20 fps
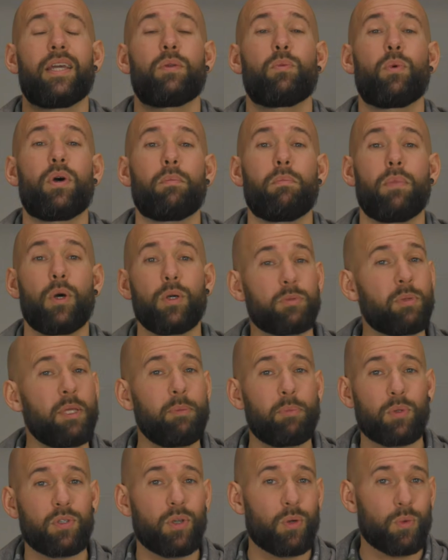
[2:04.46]
And what most
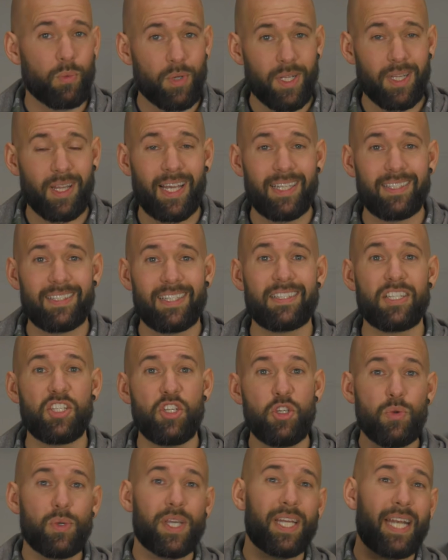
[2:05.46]
people don't realize is
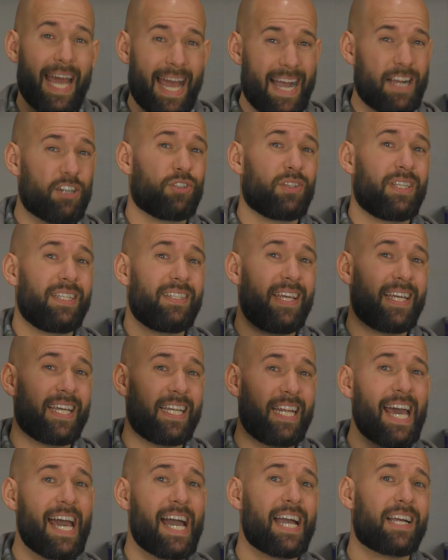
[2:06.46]
you can actually take
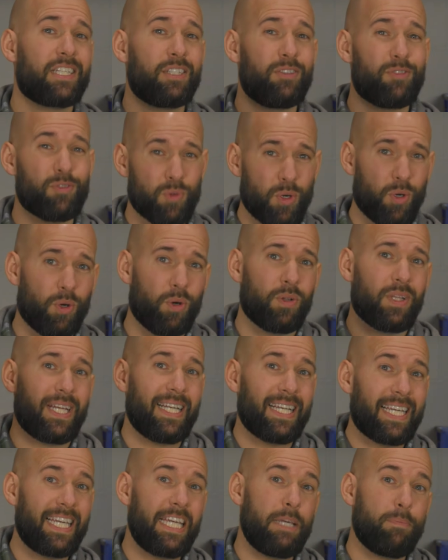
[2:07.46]
an active role
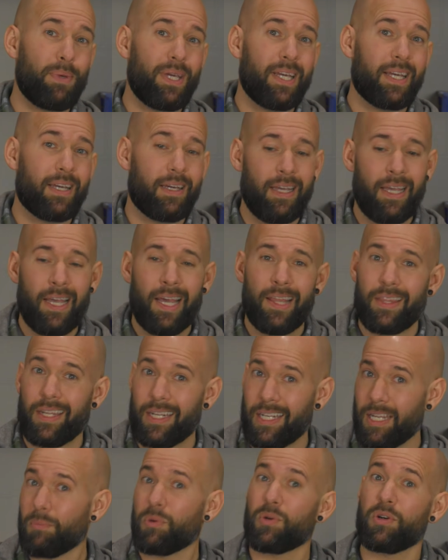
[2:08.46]
in keeping the
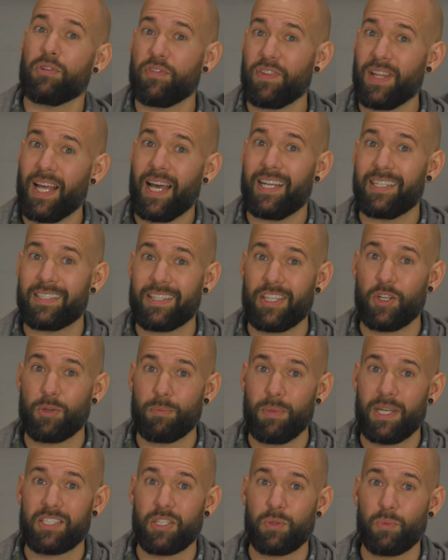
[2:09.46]
number of flies that you're
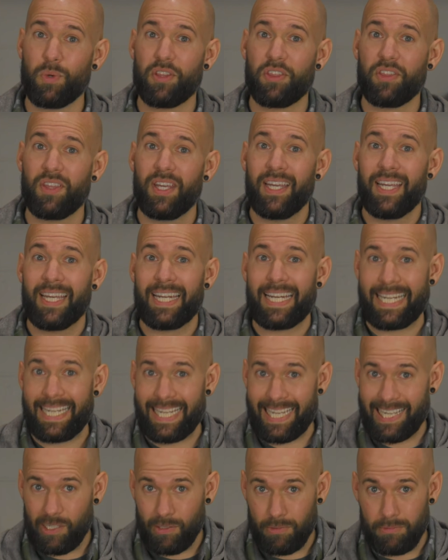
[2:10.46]
messing with
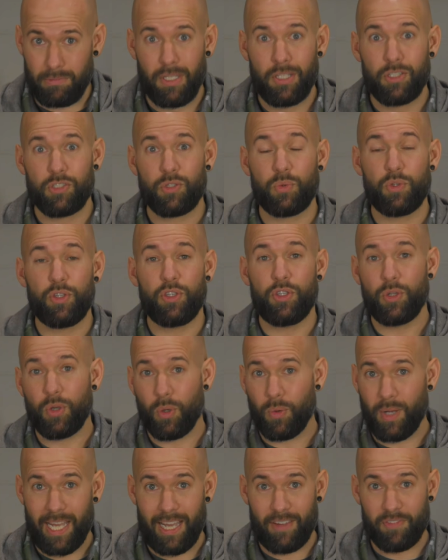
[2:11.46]
down, so you
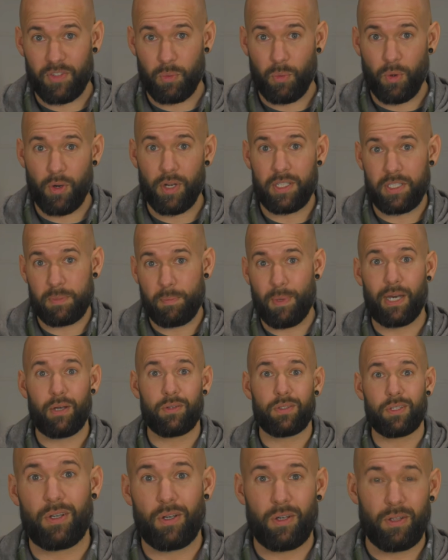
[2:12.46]
don't have to worry about
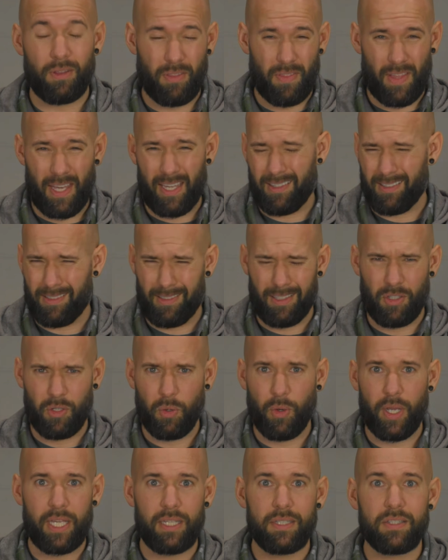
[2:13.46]
all of that
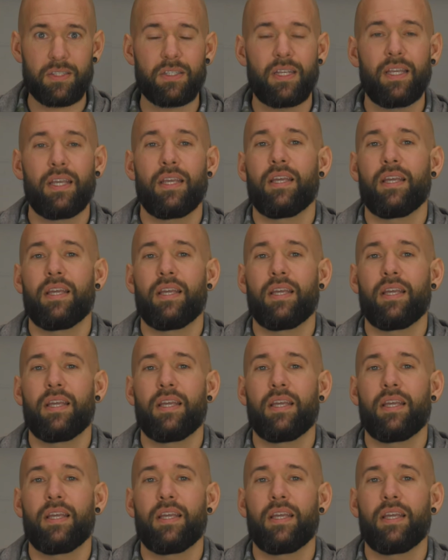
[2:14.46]
annoyance.